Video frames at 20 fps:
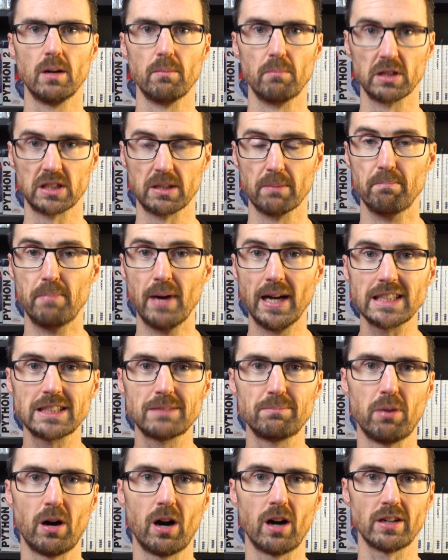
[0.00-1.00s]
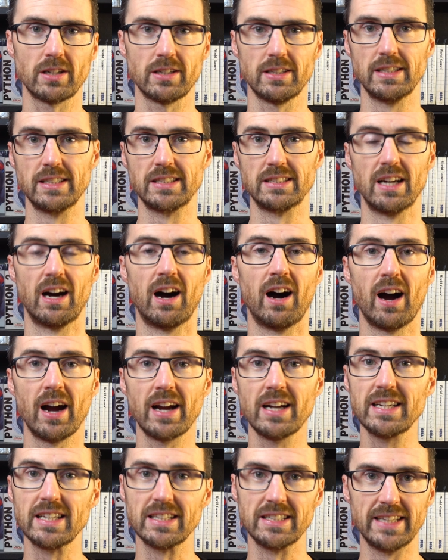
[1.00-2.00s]
But the best part is the
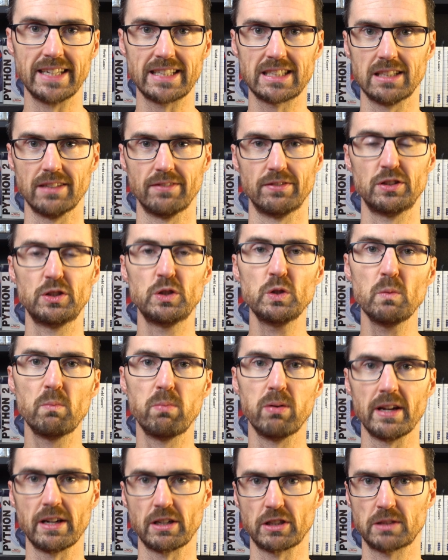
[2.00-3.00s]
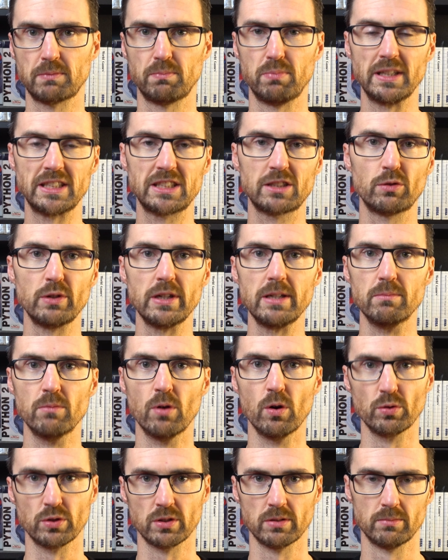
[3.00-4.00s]
highly addictive two-player split-screen
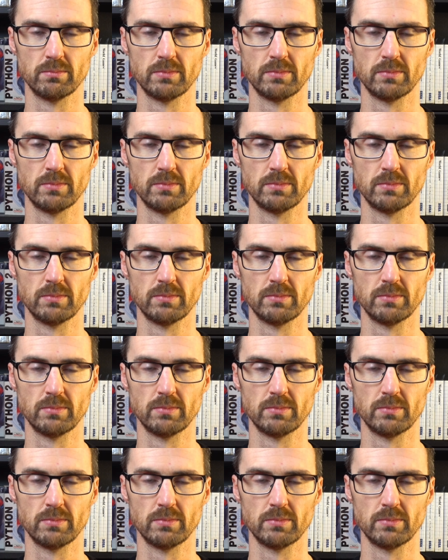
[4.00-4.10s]
mode,